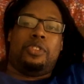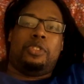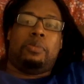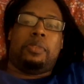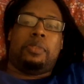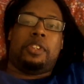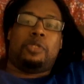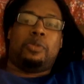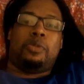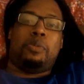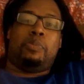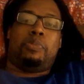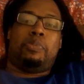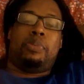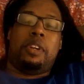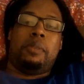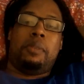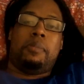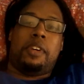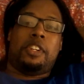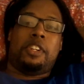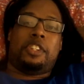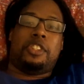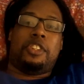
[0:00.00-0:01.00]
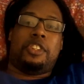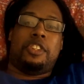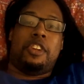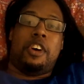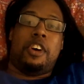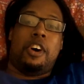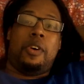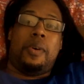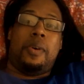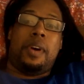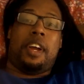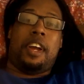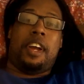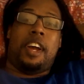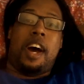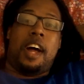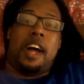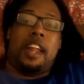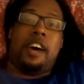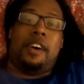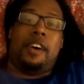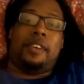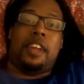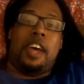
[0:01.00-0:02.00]
we pretty much know and got out
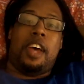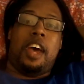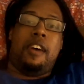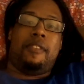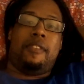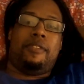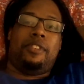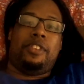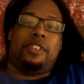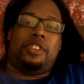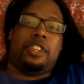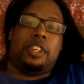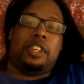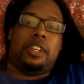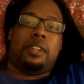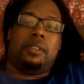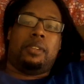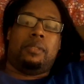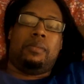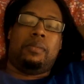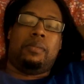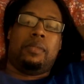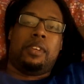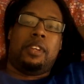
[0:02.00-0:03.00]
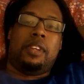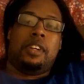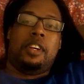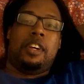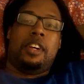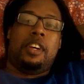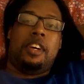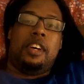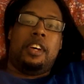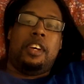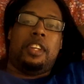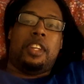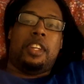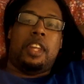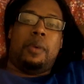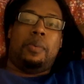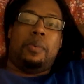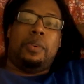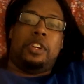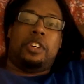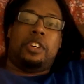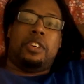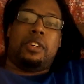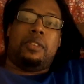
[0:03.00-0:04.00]
everything that we
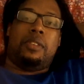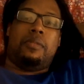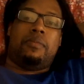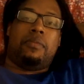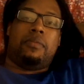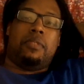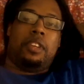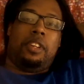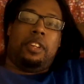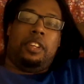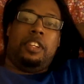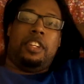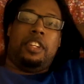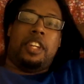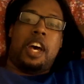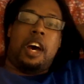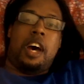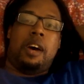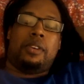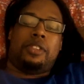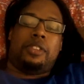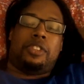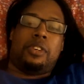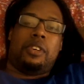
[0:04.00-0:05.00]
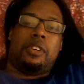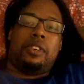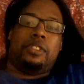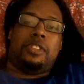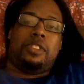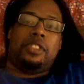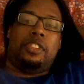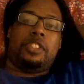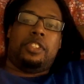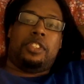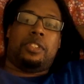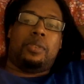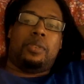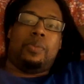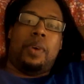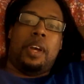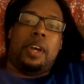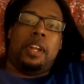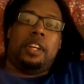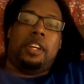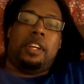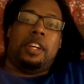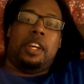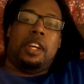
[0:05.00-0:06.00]
could. Really, now it's honestly just a waiting
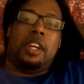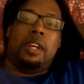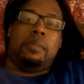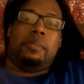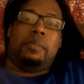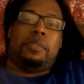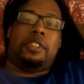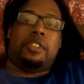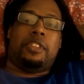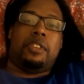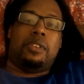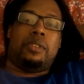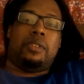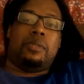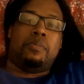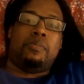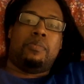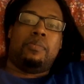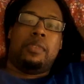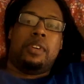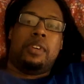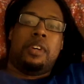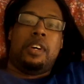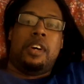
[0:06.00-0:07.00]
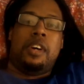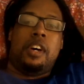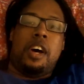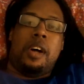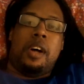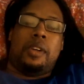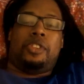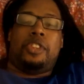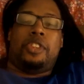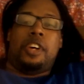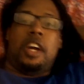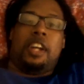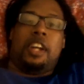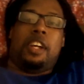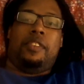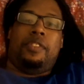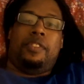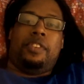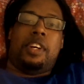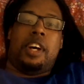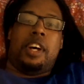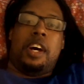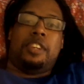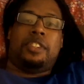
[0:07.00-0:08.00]
game, so I'll try and give you guys,
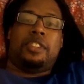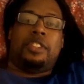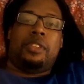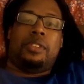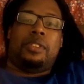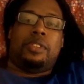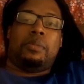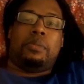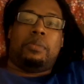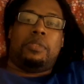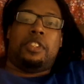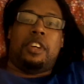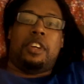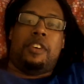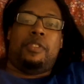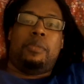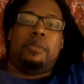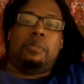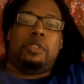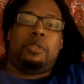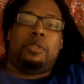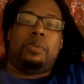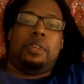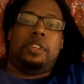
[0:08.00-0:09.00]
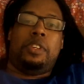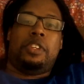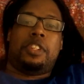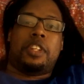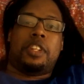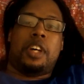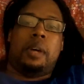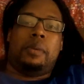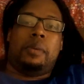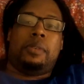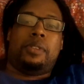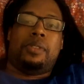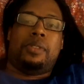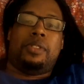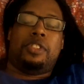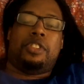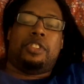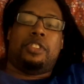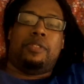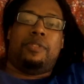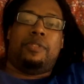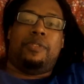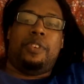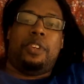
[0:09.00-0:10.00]
some stuff in between the time, just to
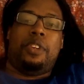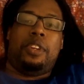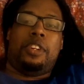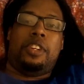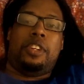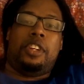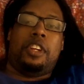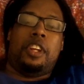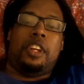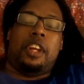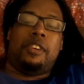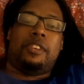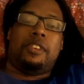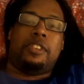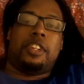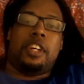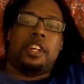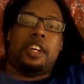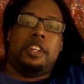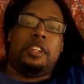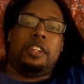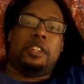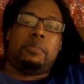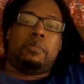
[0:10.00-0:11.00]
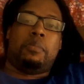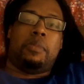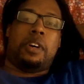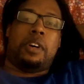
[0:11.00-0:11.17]
fill in and entertain you, but